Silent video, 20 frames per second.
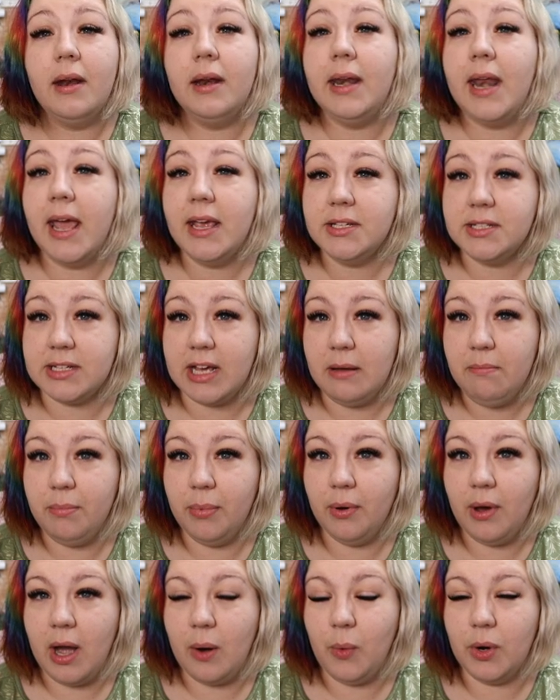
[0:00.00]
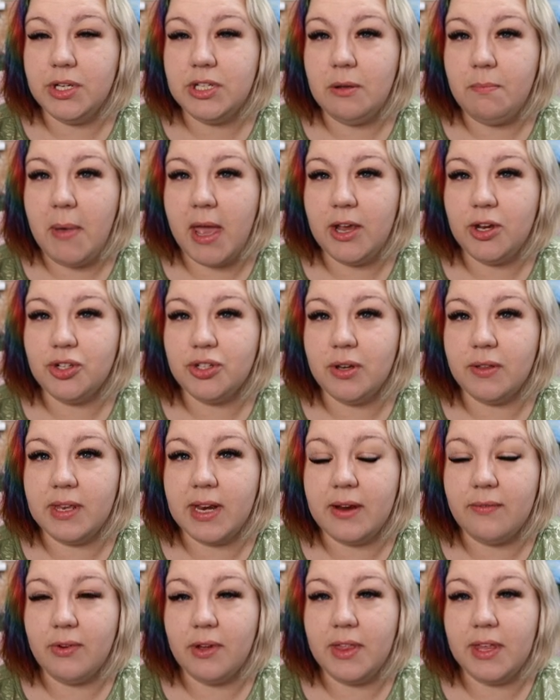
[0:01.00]
Next up, I want to make sure that
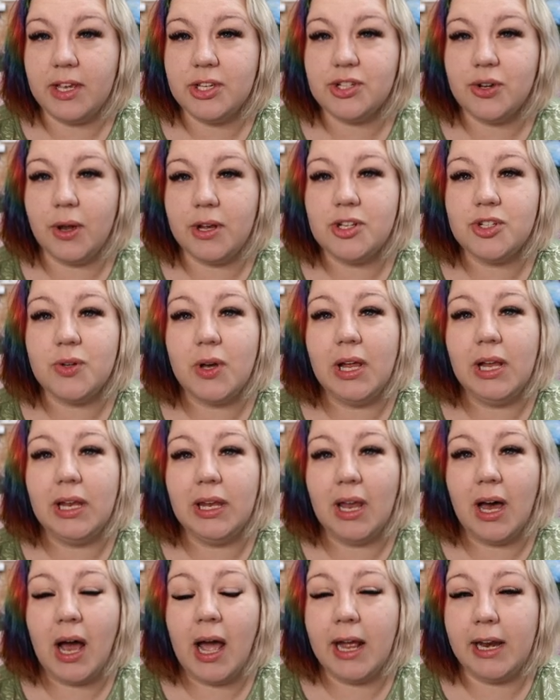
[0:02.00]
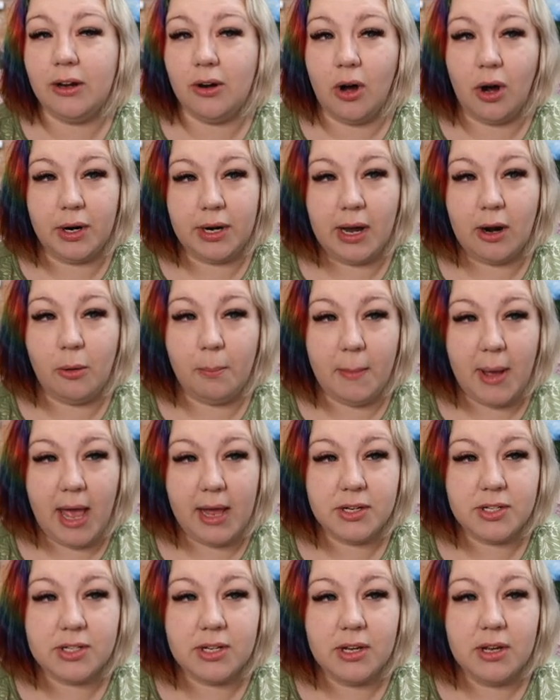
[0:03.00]
everything is going to align on our
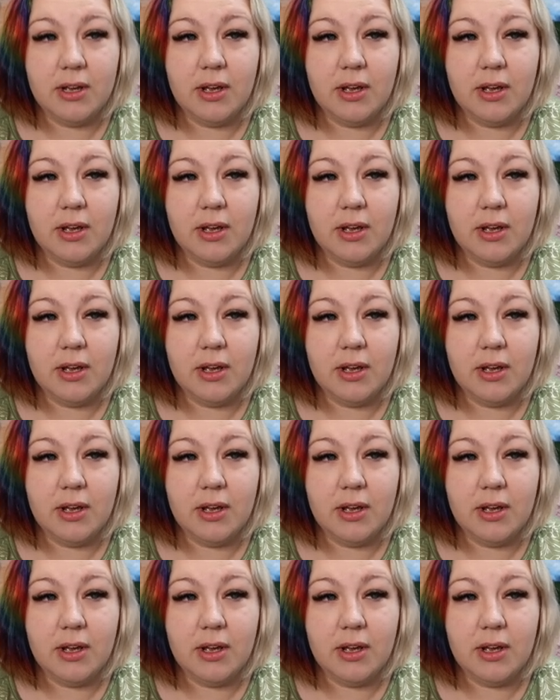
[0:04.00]
mat.